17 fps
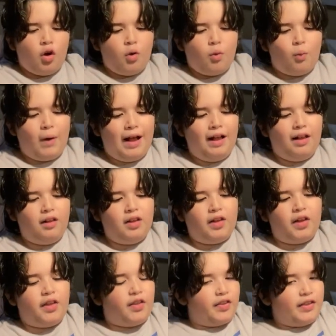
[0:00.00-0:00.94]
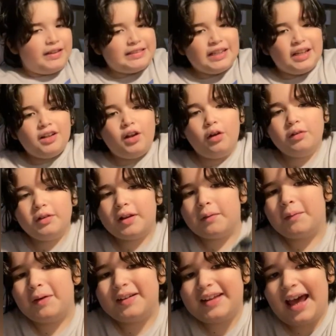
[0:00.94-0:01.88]
Well, this
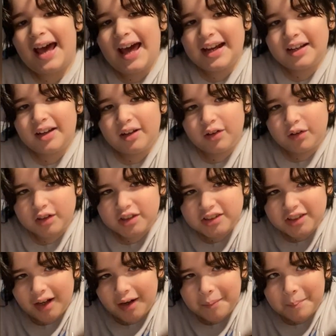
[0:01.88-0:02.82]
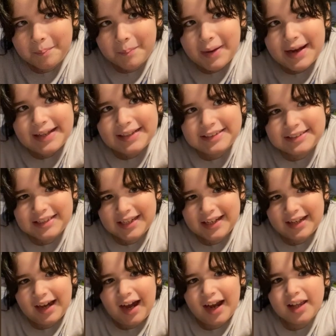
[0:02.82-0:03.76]
Alolan Rattata looks
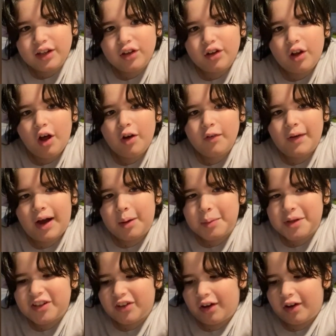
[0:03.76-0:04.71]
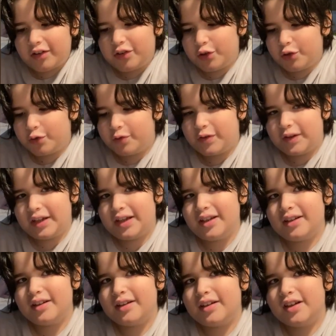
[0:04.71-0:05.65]
amazing. I love how he's on 2
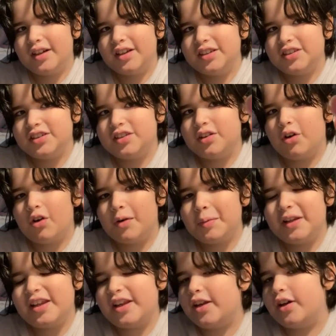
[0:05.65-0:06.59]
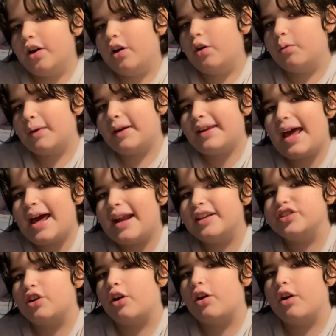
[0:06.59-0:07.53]
feet, because normally, you know,
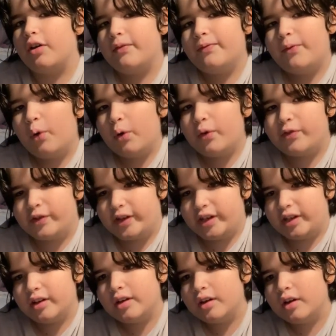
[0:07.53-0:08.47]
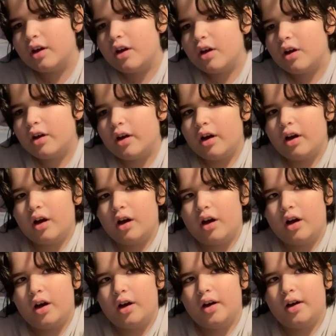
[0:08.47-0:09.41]
Rattatas are on 4 feet.
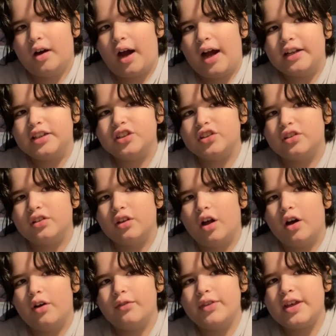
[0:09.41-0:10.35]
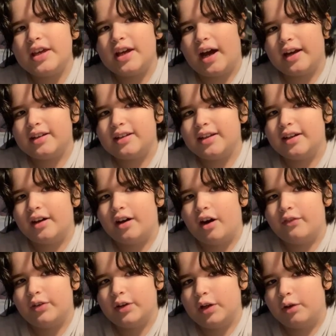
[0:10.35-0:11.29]
I just love the idea
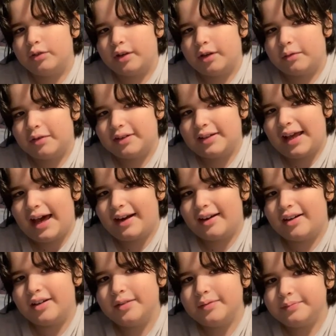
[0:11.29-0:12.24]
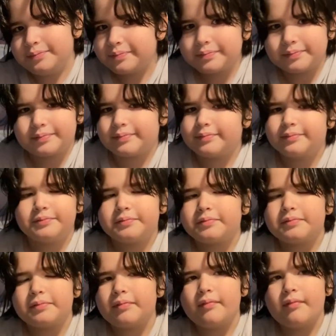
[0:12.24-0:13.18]
of Alolan Rattata.
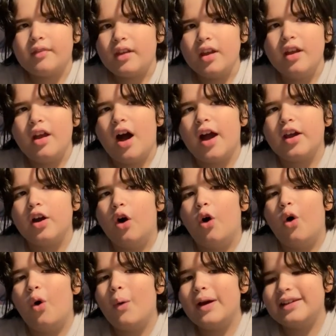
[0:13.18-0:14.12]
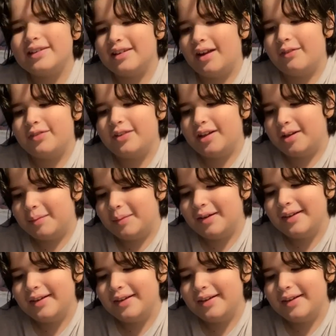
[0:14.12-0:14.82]
I always loved him.